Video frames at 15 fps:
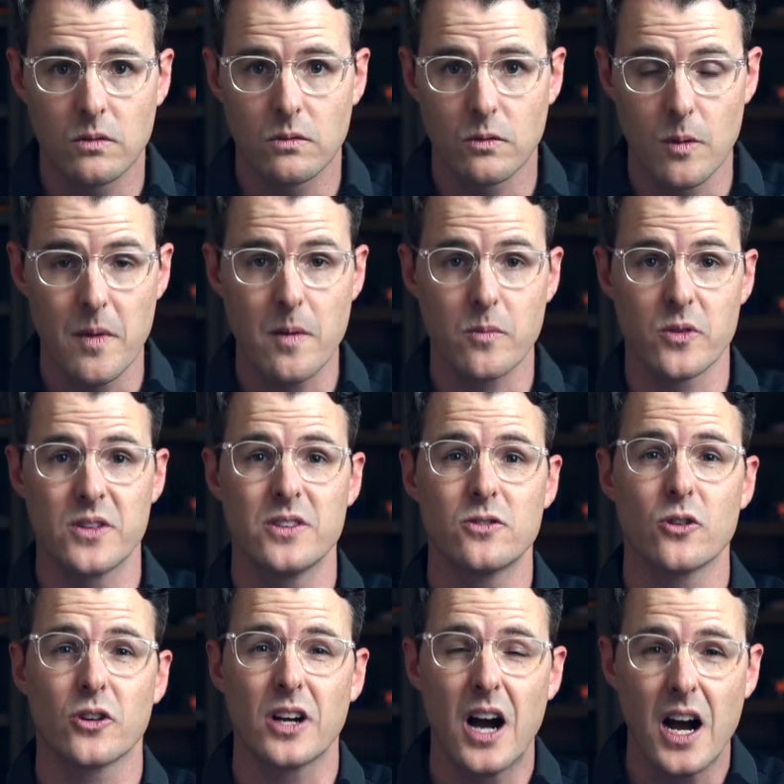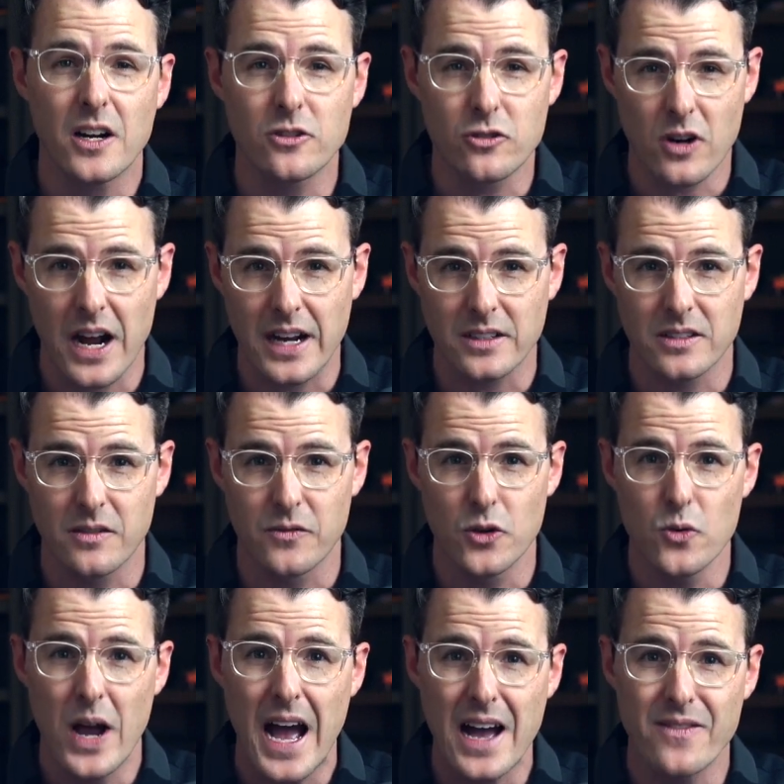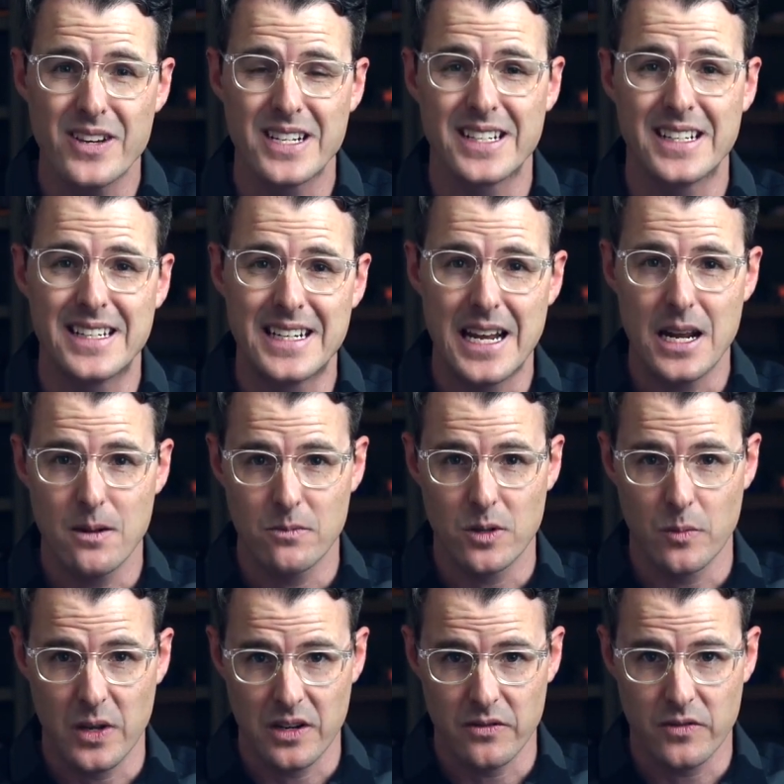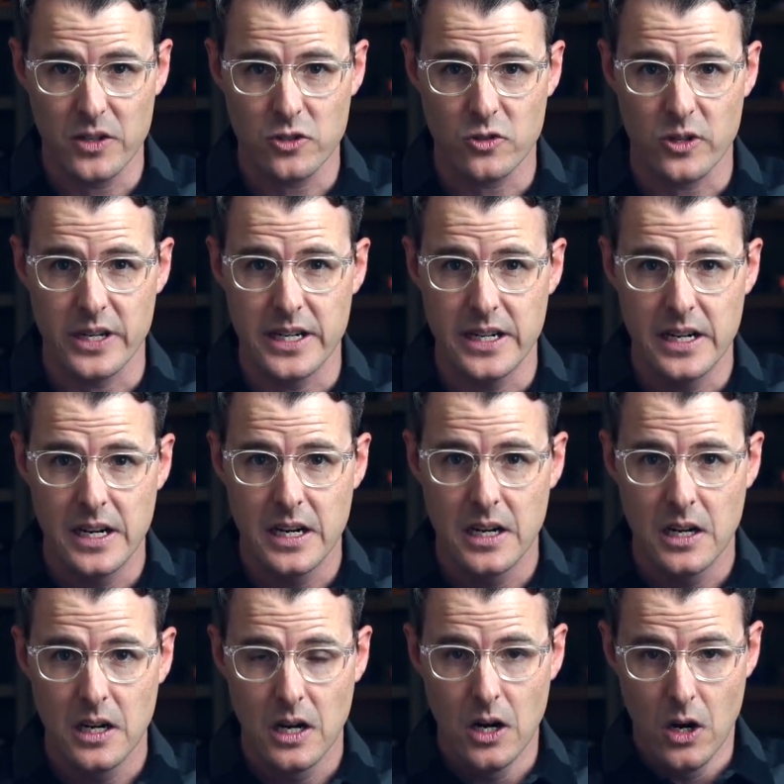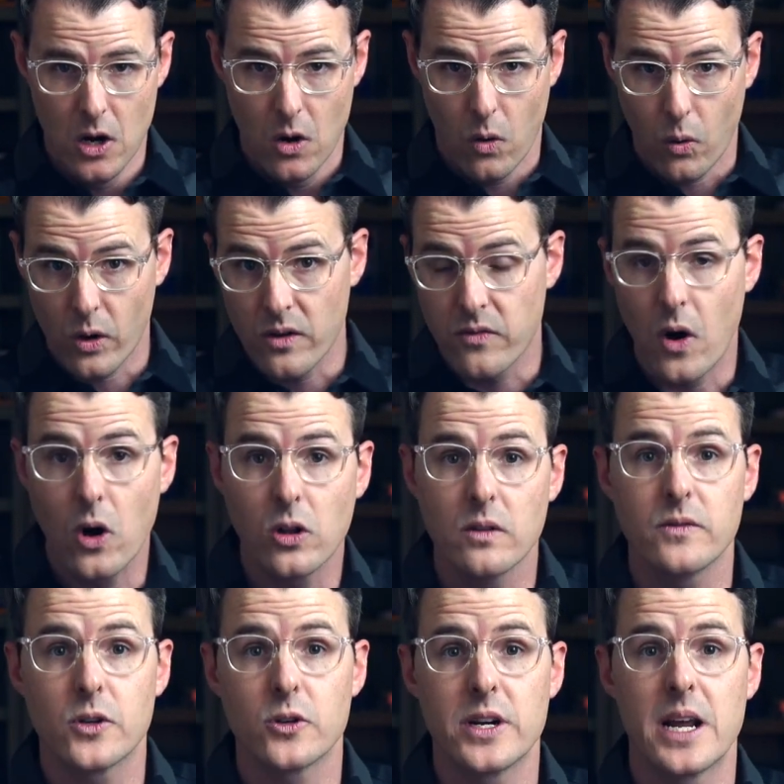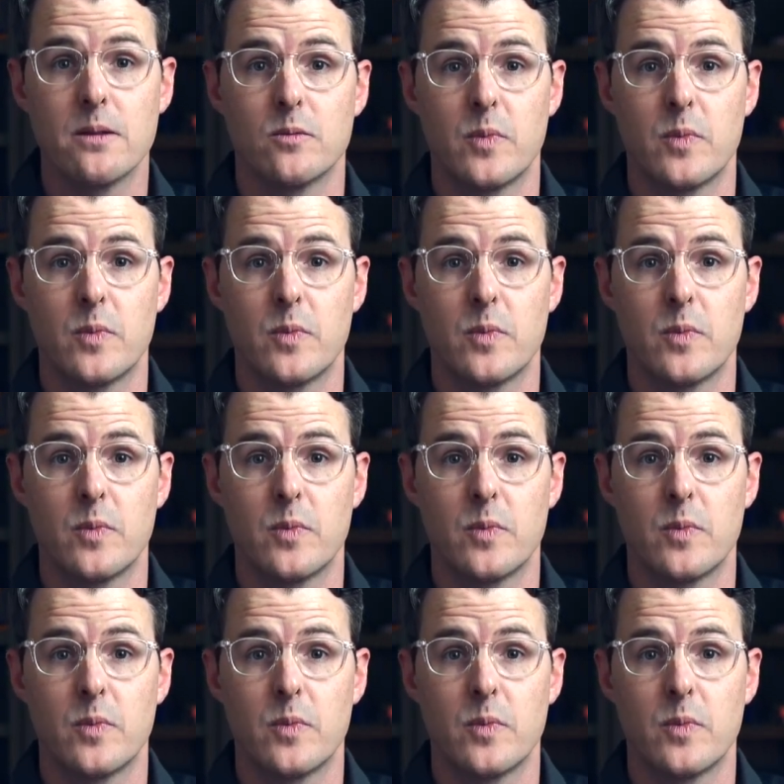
Remember, these are contracts. If you haven't named a beneficiary, or if all of your named